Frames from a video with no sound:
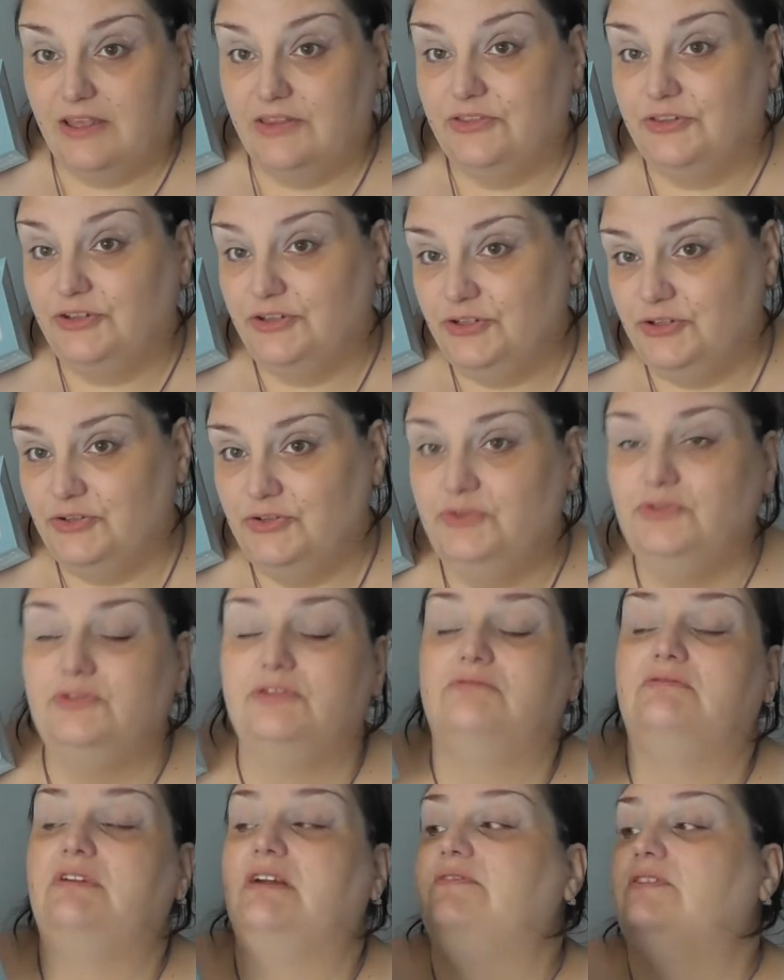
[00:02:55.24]
The new
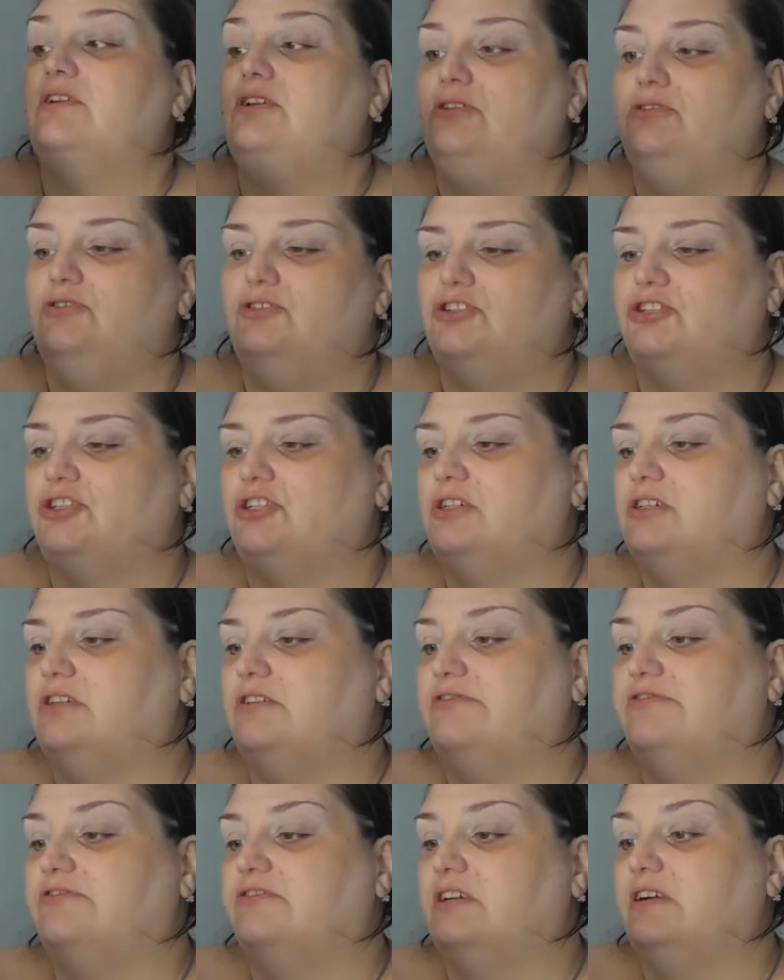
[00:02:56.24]
Revolution
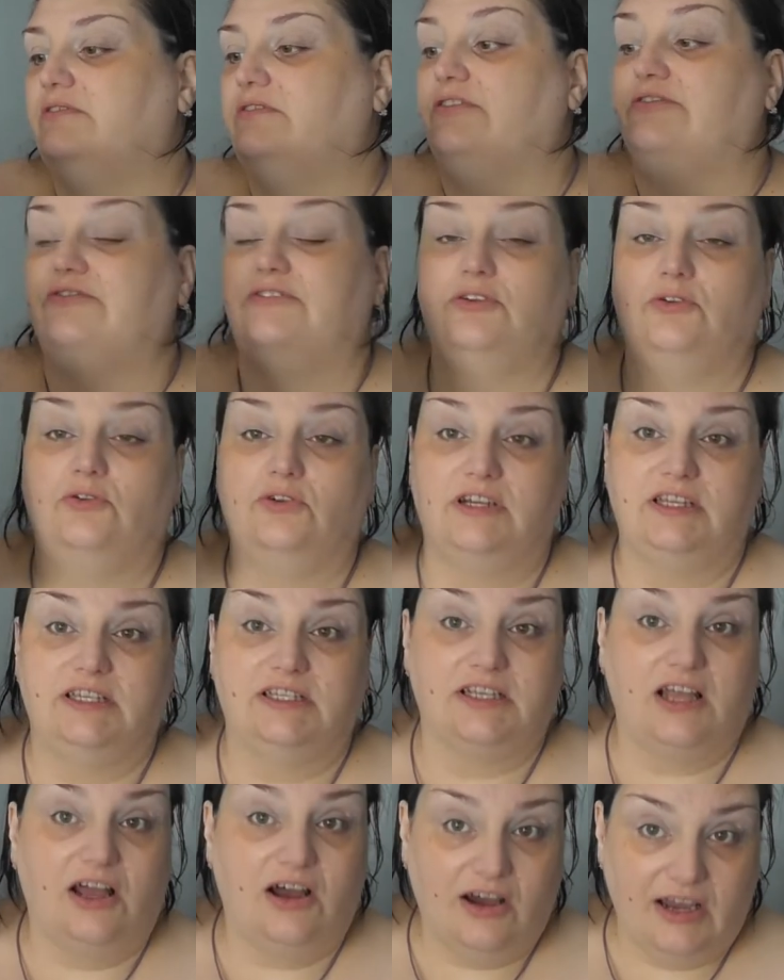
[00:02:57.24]
Forever
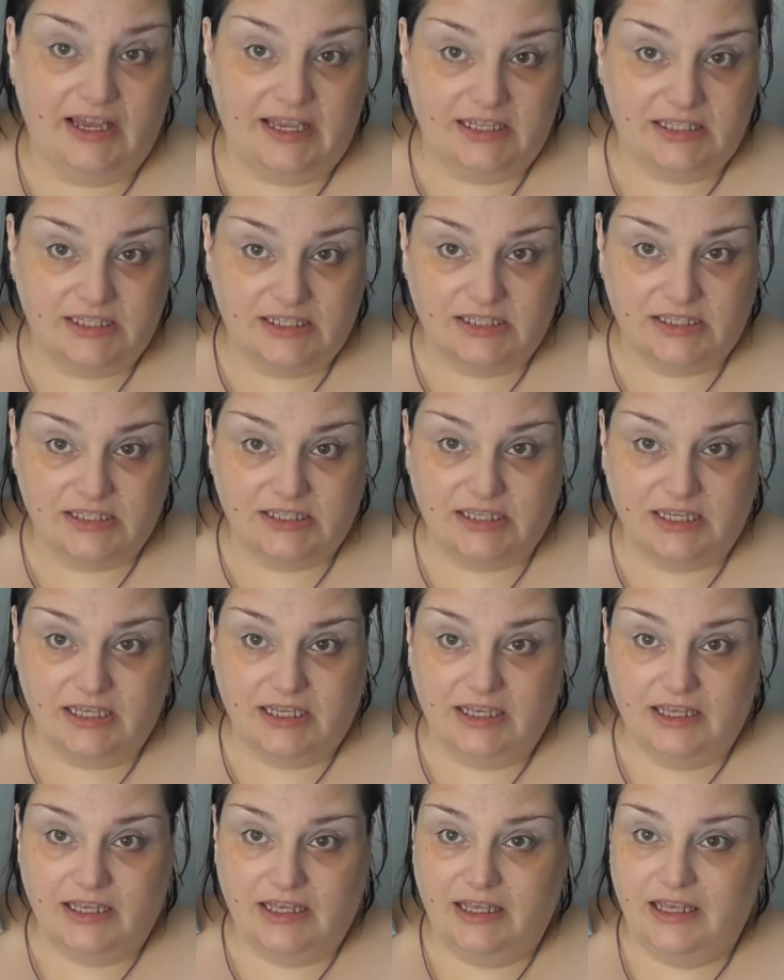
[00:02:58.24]
Flawless Ice
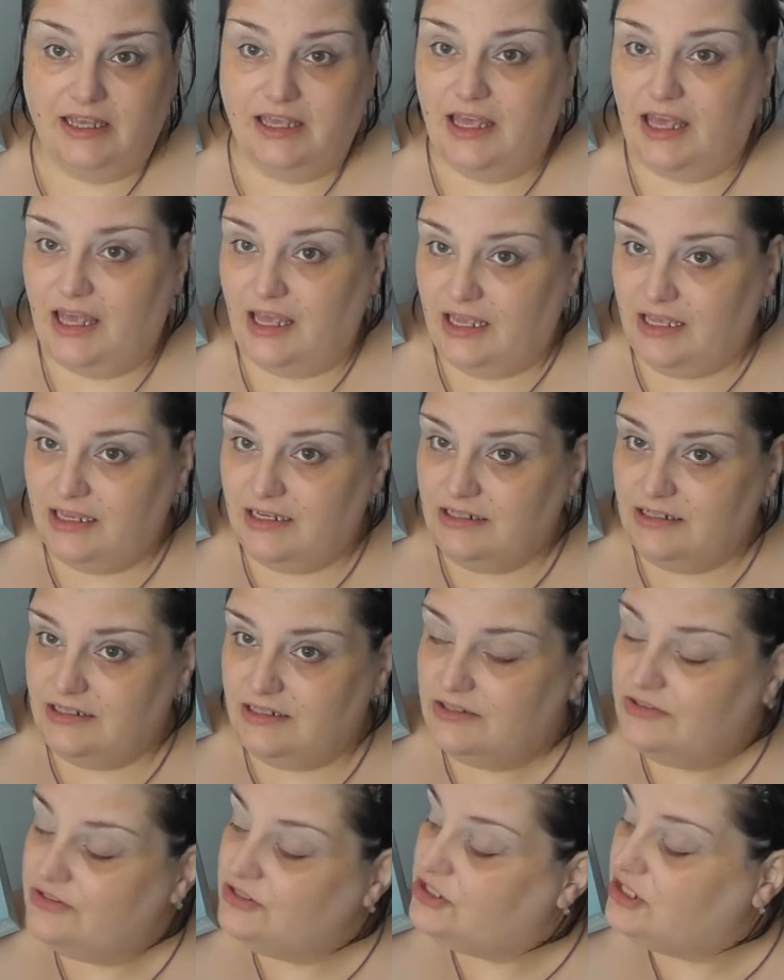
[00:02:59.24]
and
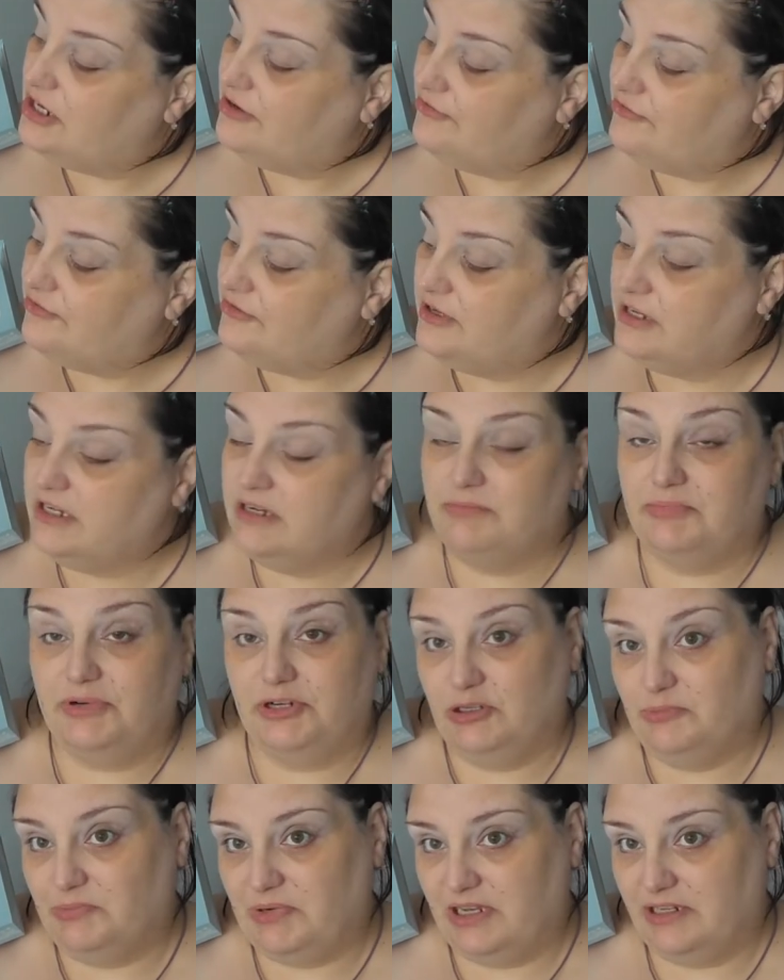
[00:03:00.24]
the Jeffree
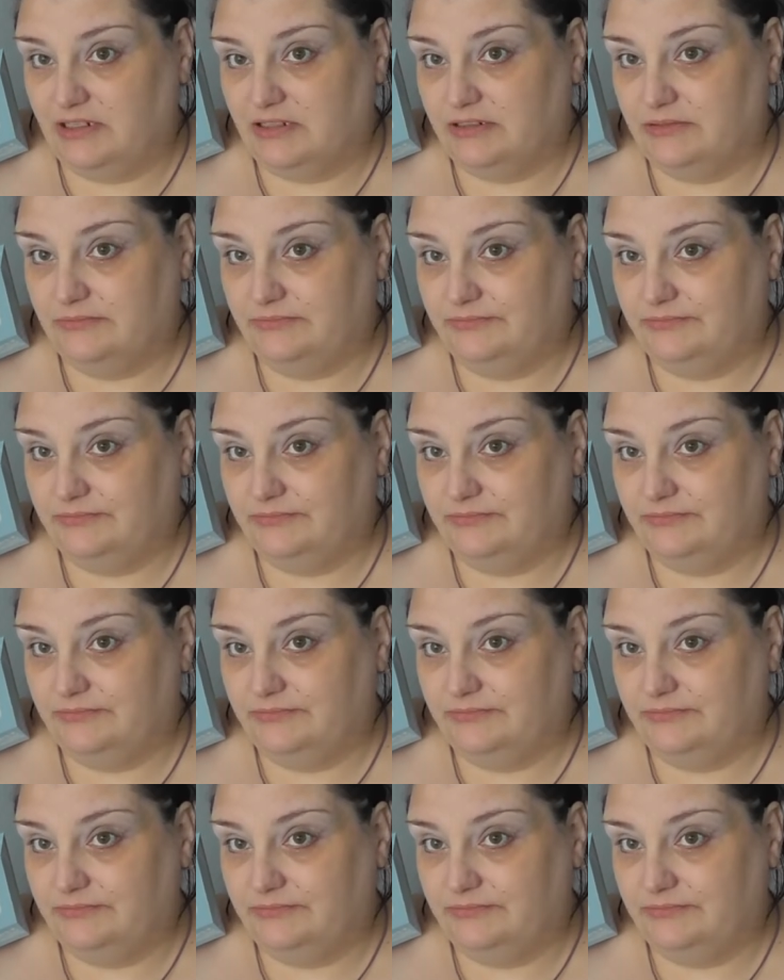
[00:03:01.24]
Blue Blood.